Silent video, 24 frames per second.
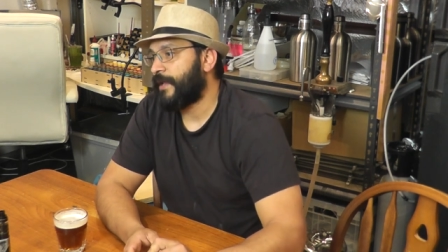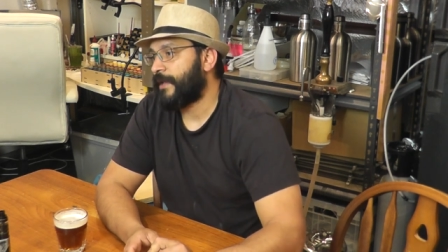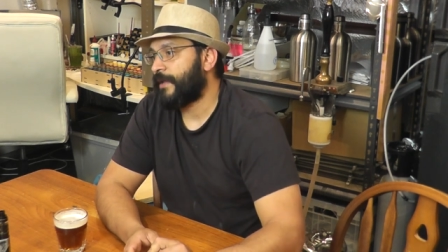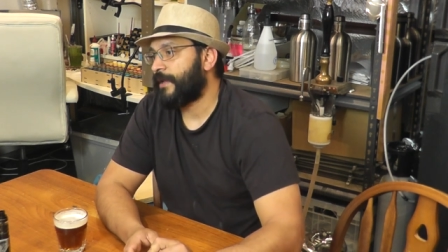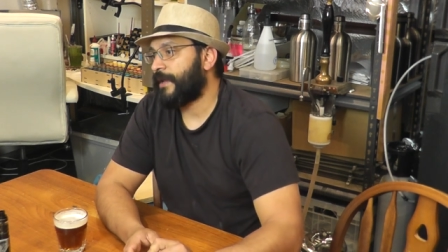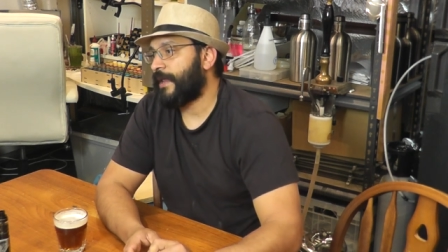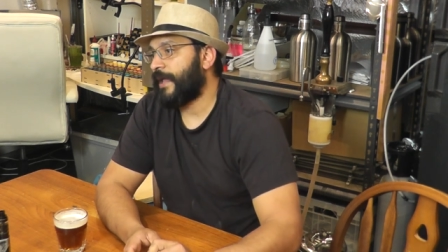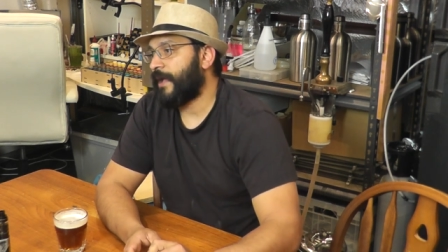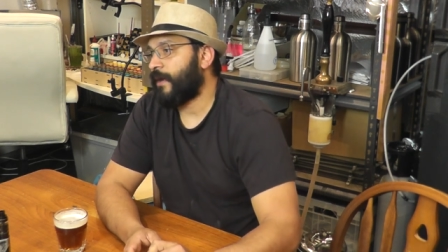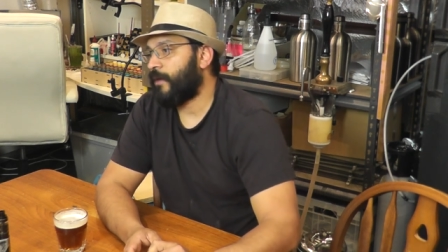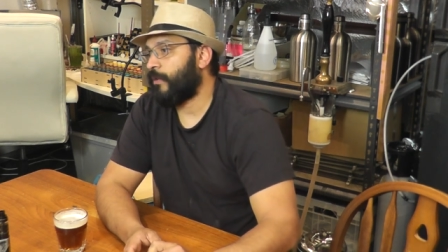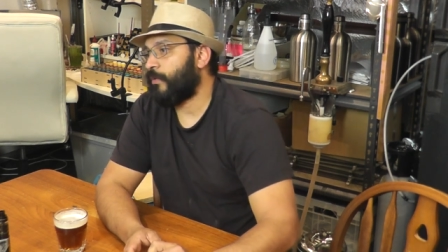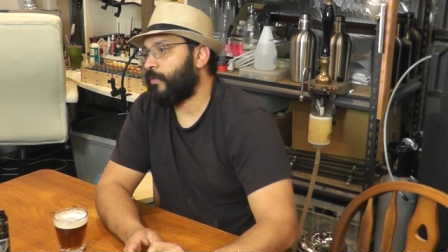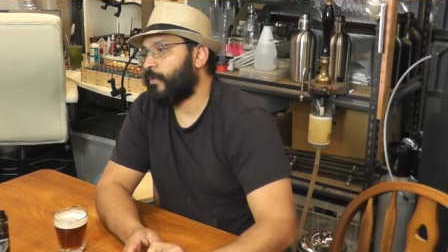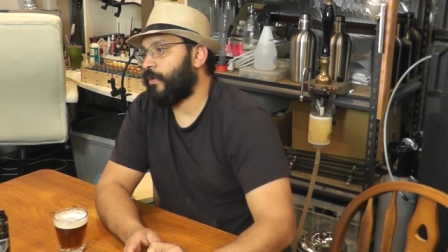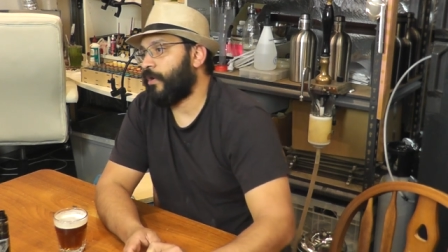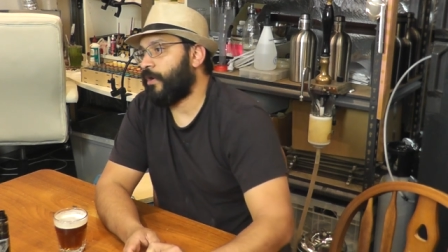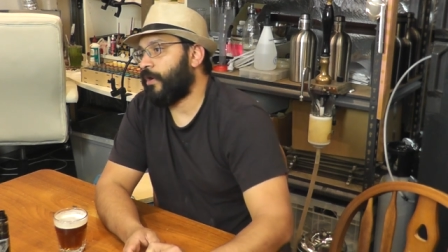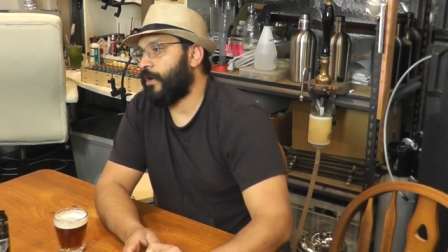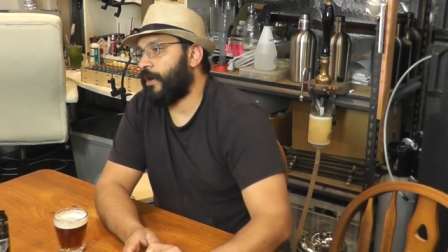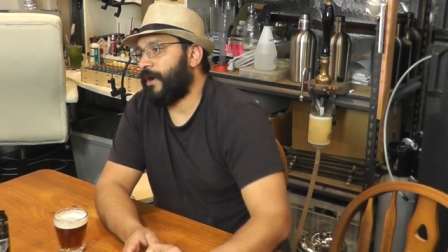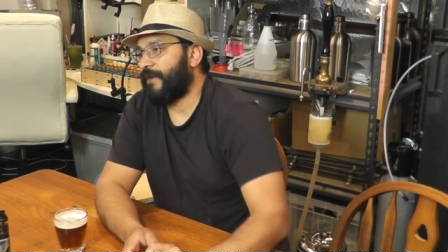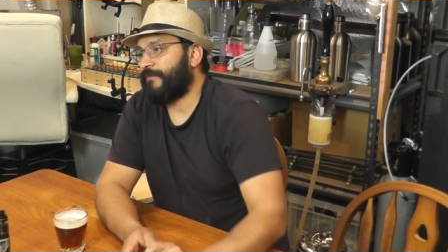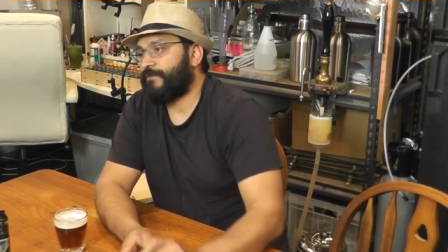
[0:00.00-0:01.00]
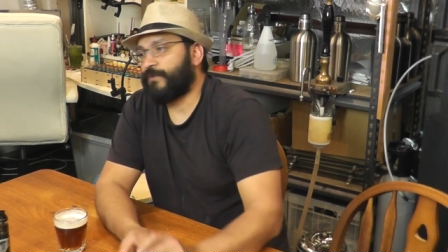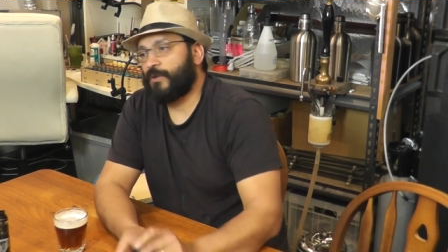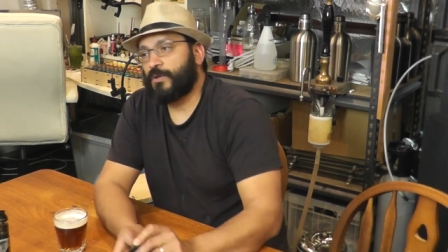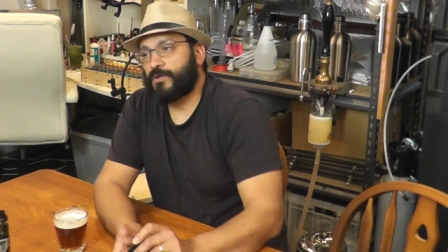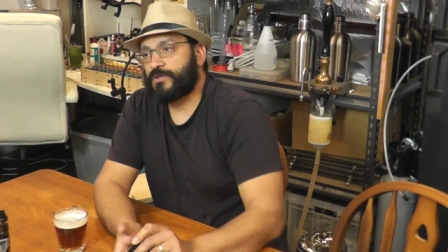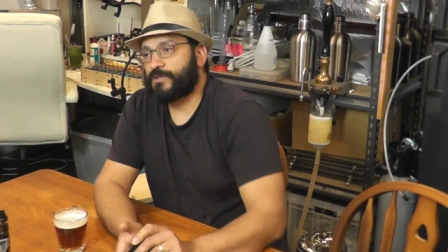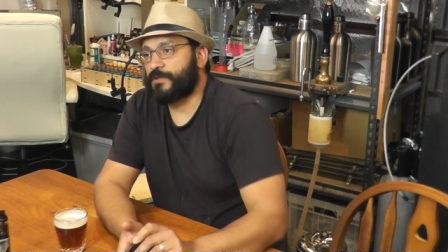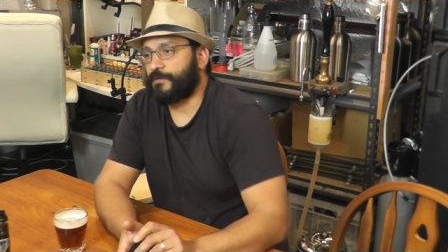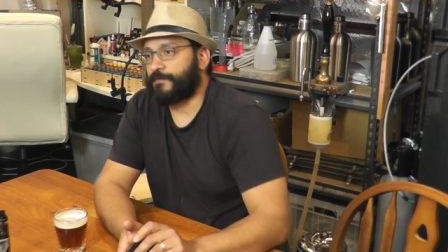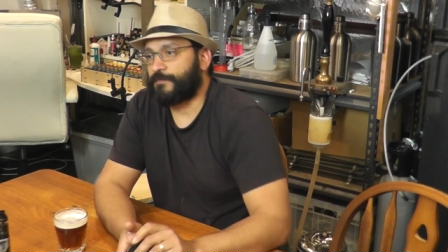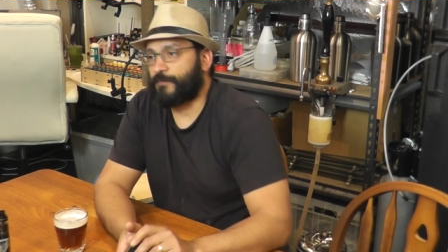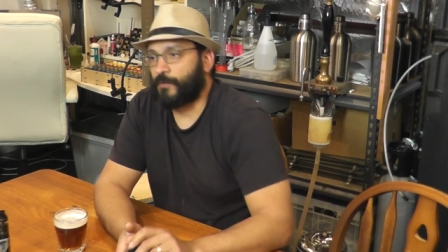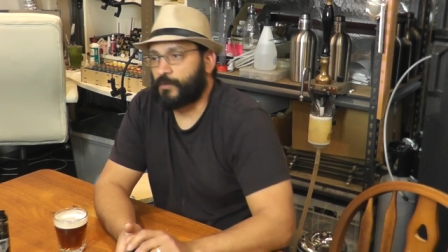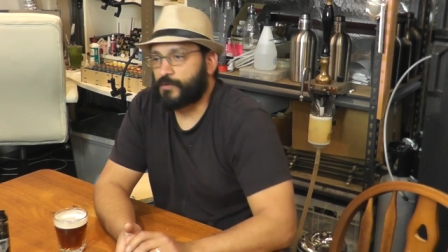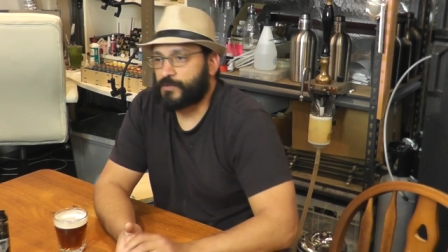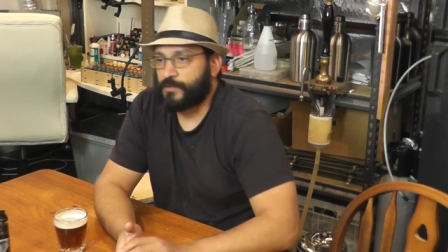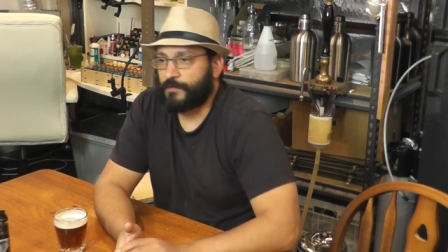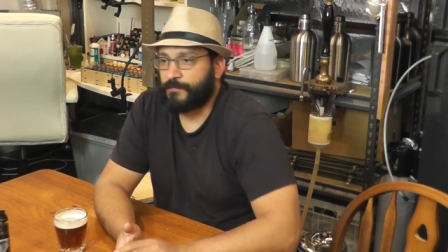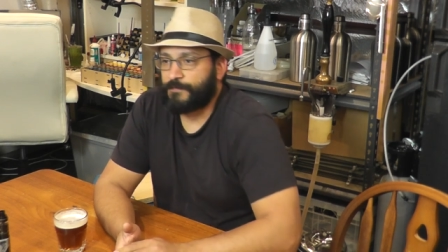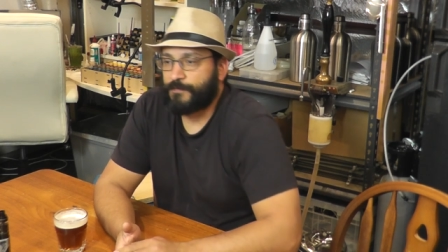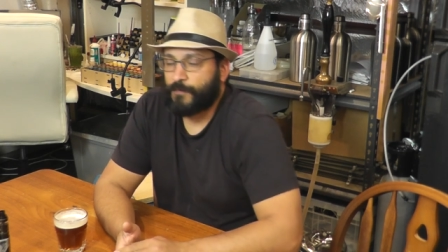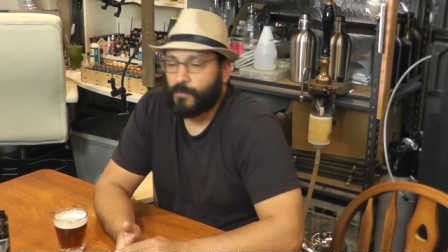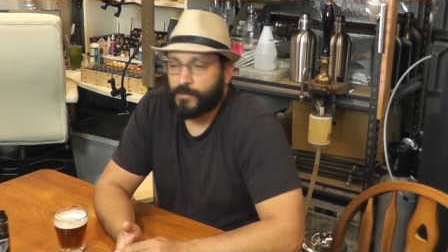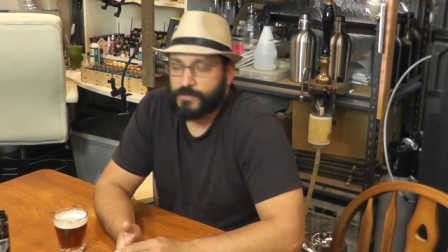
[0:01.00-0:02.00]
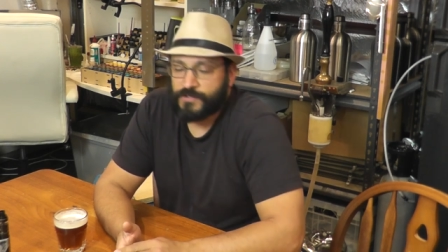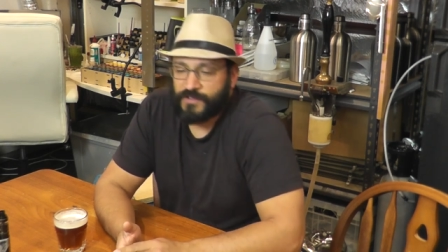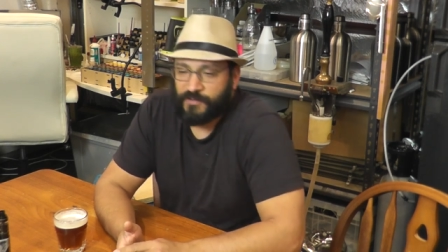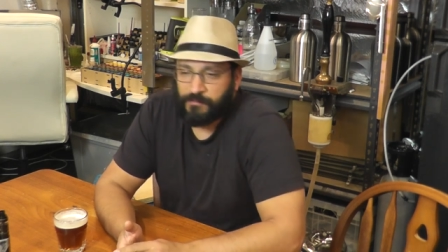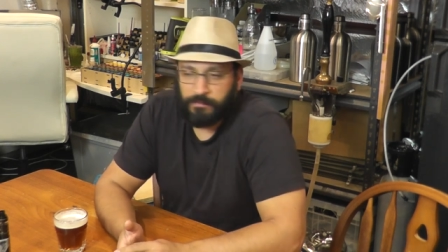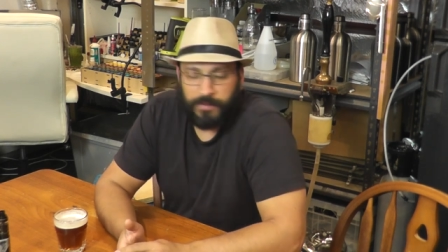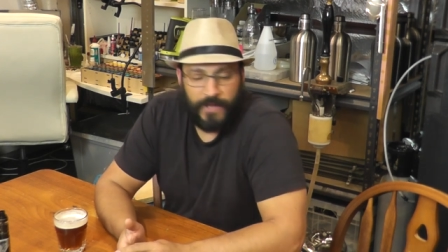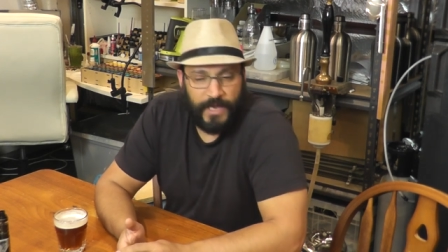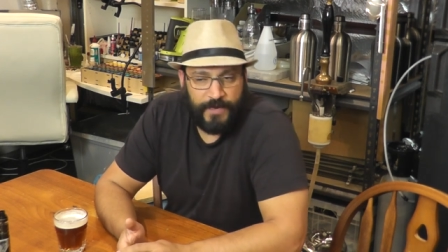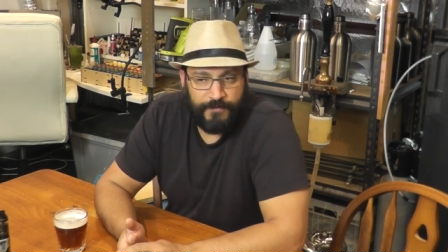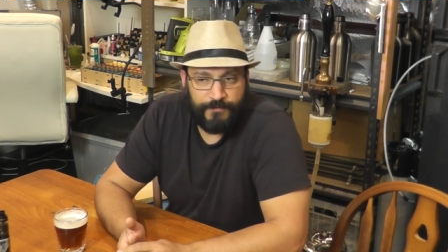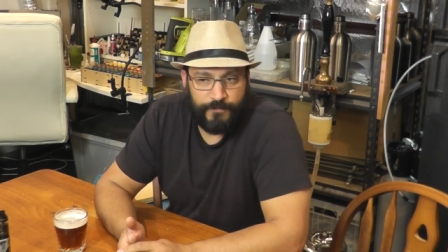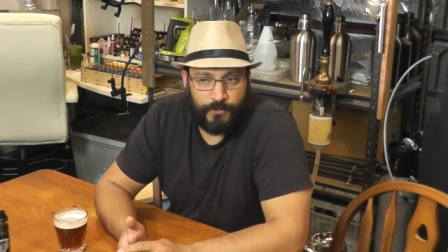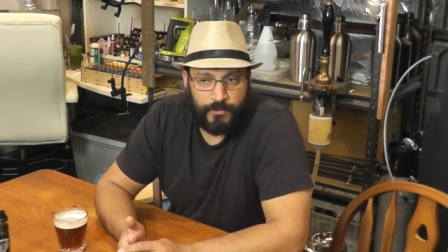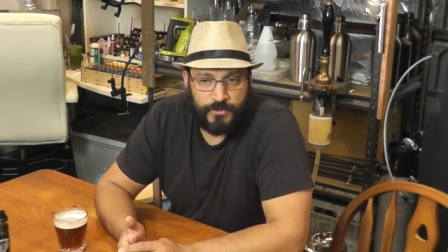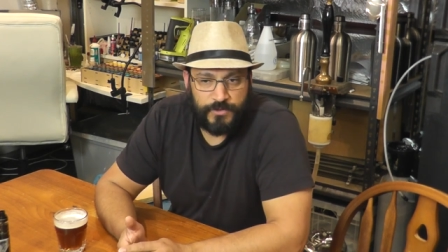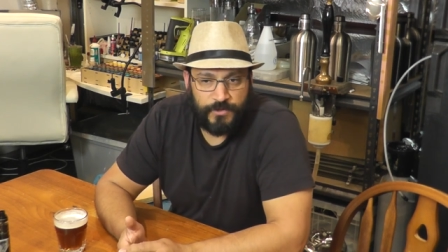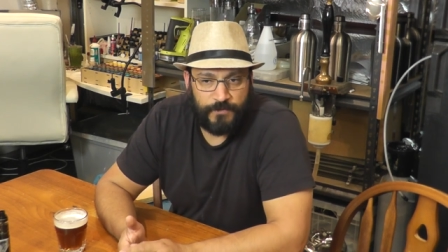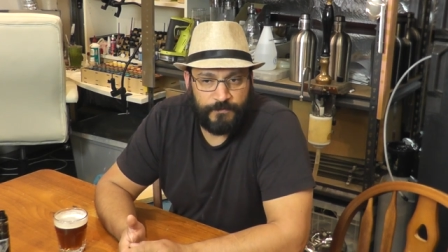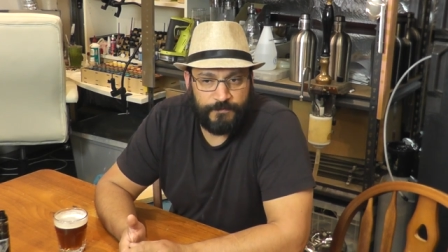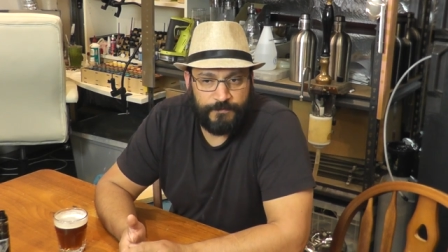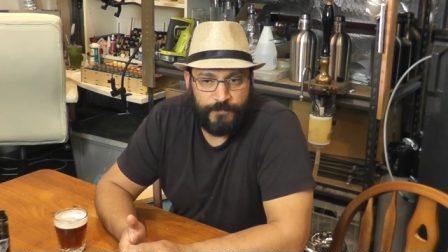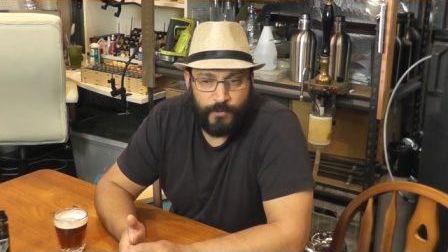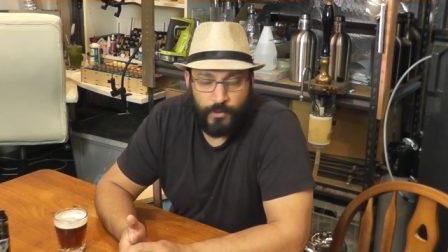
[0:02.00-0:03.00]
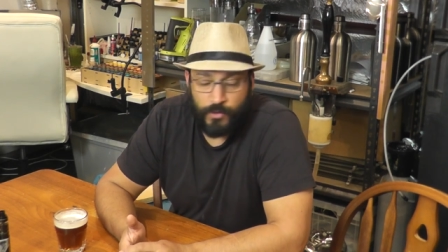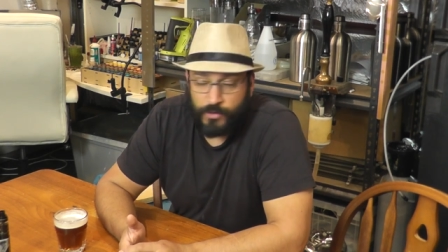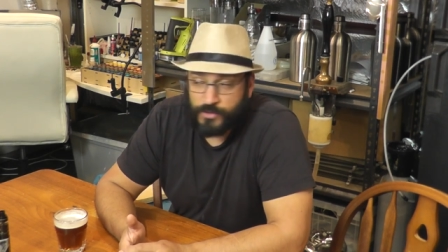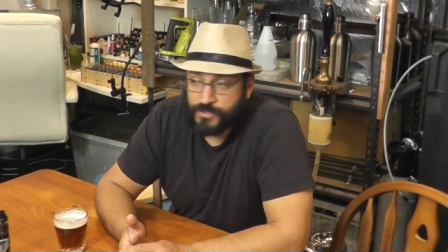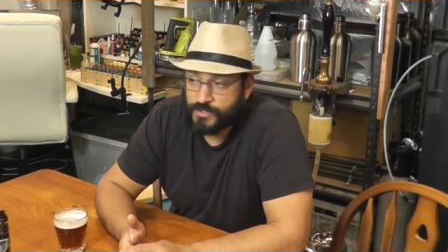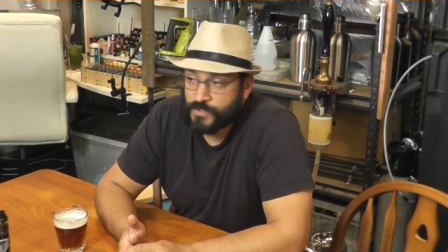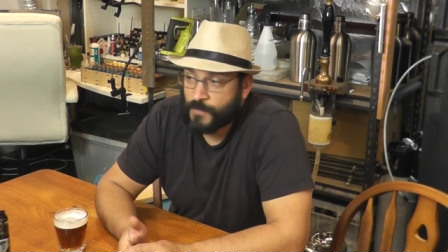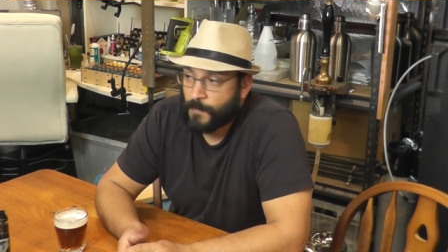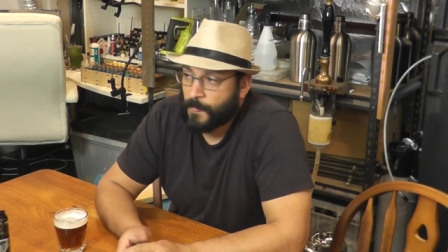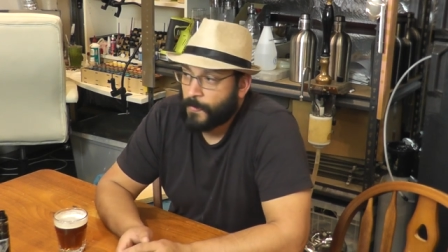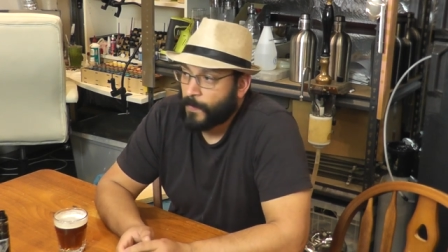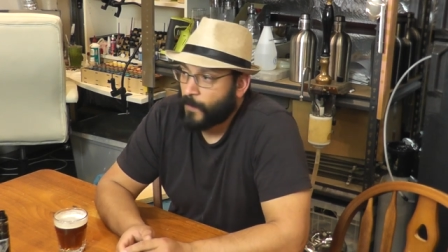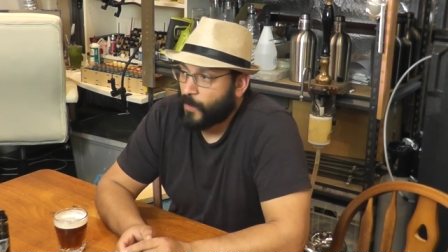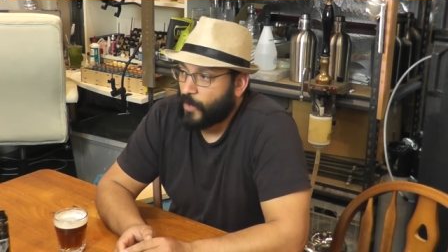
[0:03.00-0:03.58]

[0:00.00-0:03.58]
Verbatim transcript: Now, I've looked at Force on Force, I've played Force on Force,